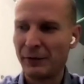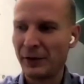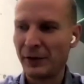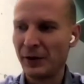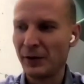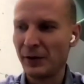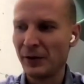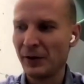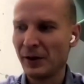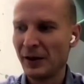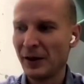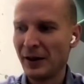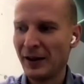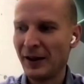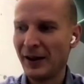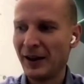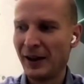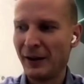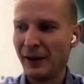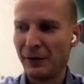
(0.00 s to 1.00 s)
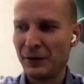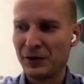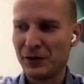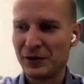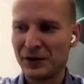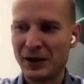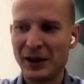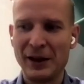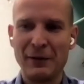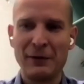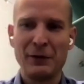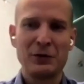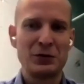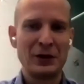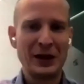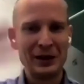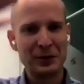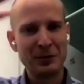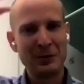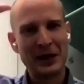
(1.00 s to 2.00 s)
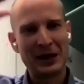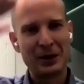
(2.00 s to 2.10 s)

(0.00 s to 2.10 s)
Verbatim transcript: If you if you if you try to